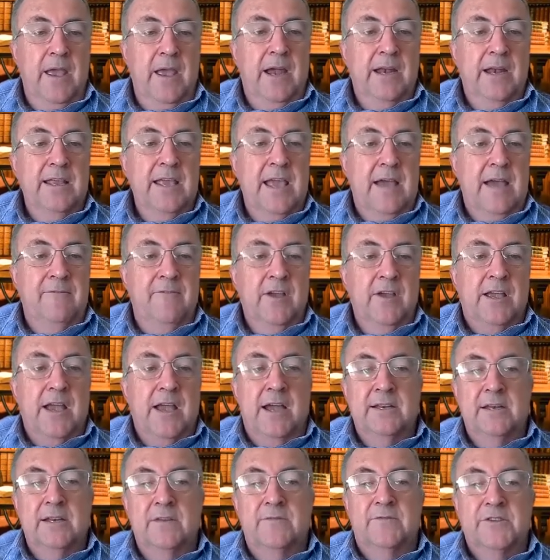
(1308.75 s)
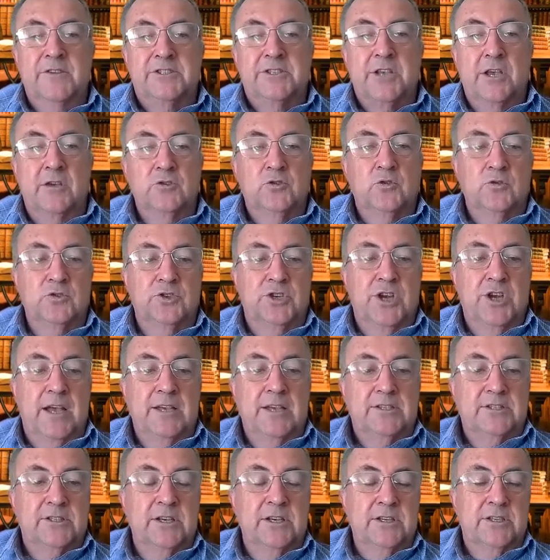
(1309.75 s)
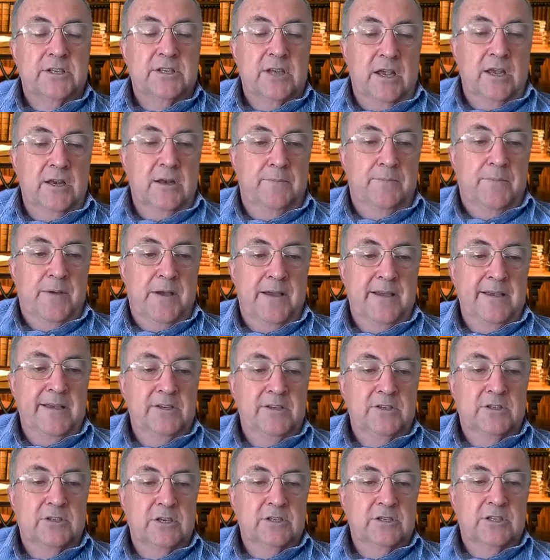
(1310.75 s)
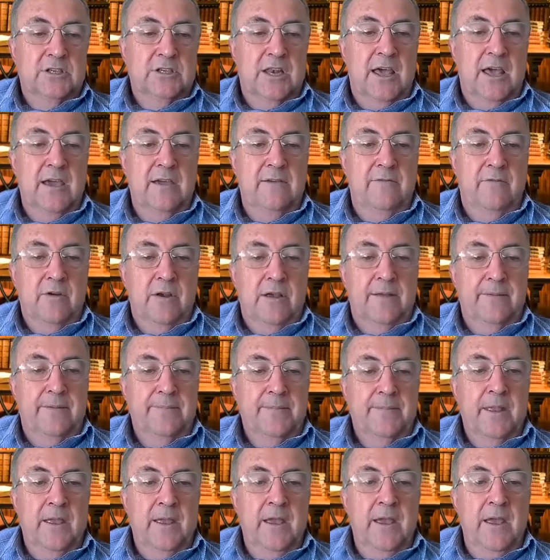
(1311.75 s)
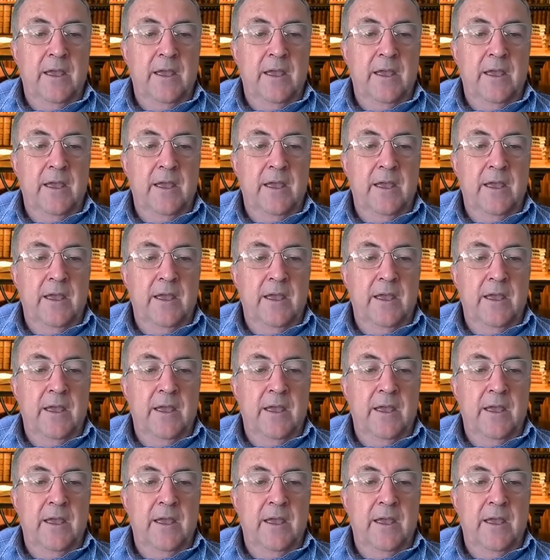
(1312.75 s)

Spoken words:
and he advocated for social justice and opposed slavery.